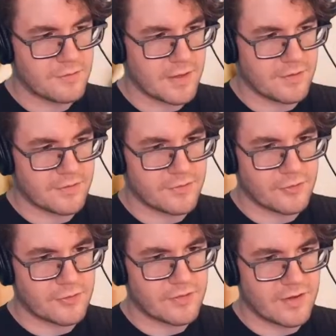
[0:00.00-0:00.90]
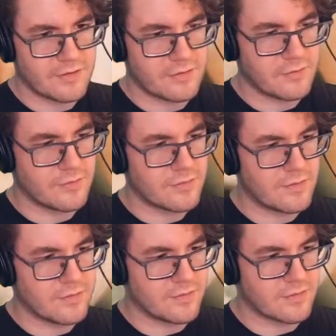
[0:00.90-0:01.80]
we got a Searchlight servo
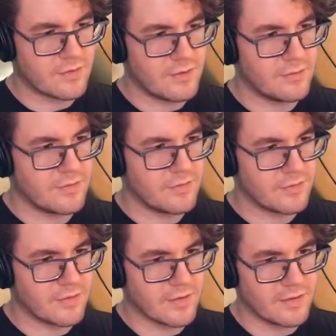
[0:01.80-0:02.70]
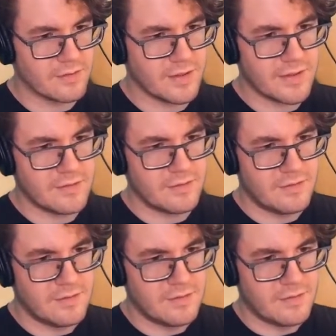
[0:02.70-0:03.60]
skull. It's a skull with just like a light
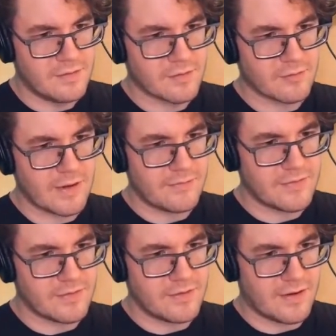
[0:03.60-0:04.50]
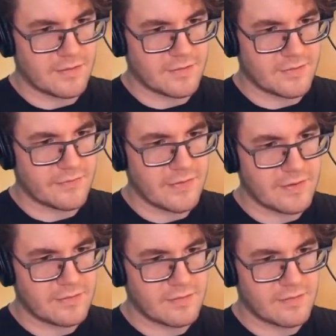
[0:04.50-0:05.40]
grafted on its
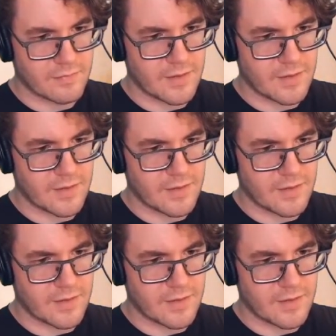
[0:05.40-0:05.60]
face.